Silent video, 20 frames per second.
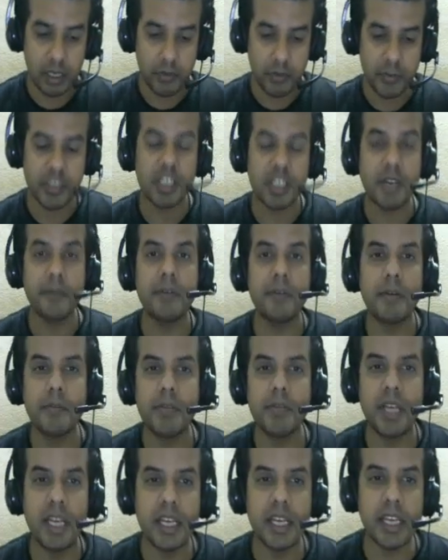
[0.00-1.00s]
which is coming from
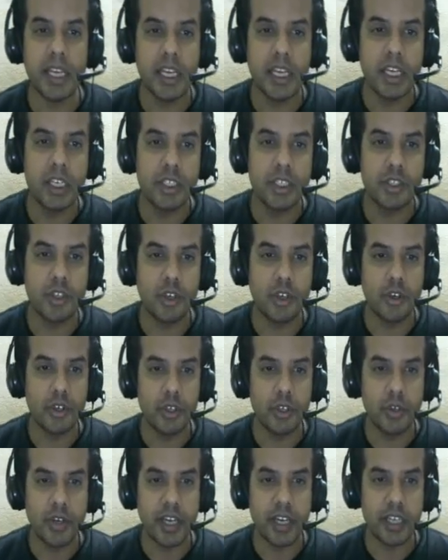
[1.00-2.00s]
Delhi. So
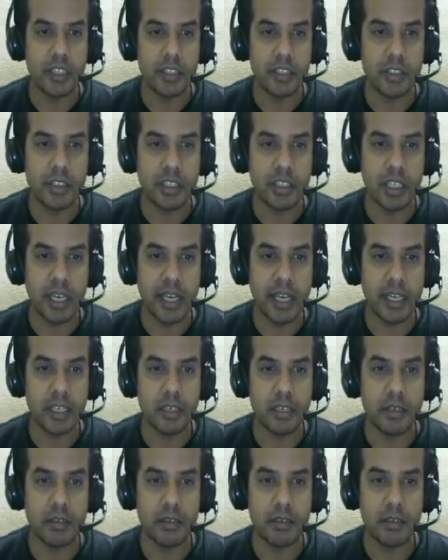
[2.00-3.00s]
you can
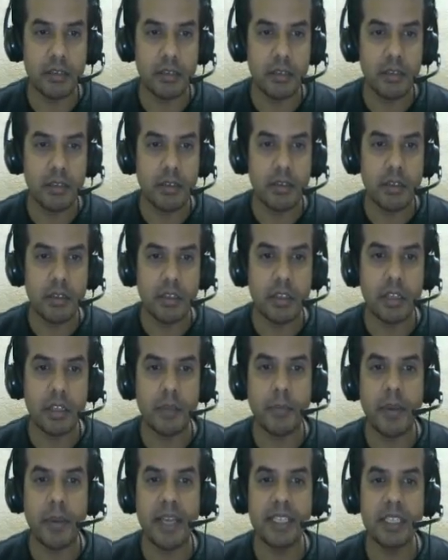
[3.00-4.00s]
select a
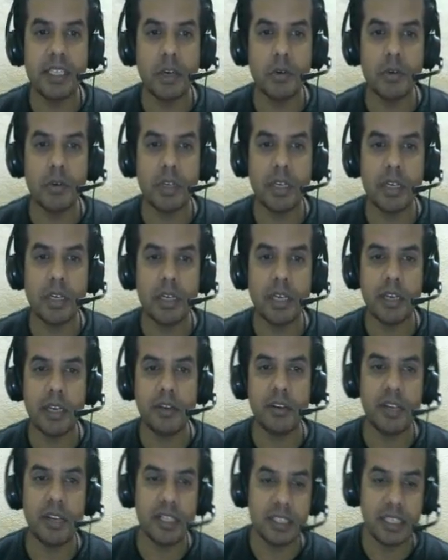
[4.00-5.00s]
place out here and
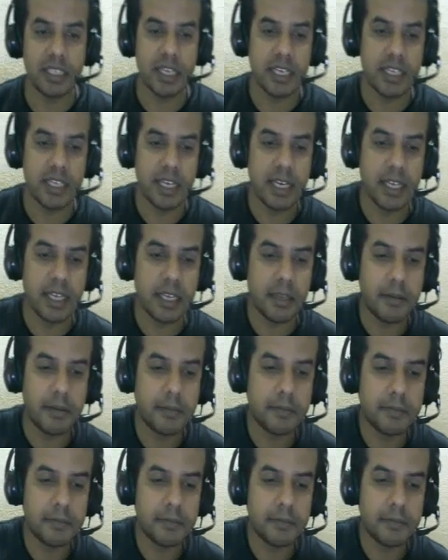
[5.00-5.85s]
you can select Delhi,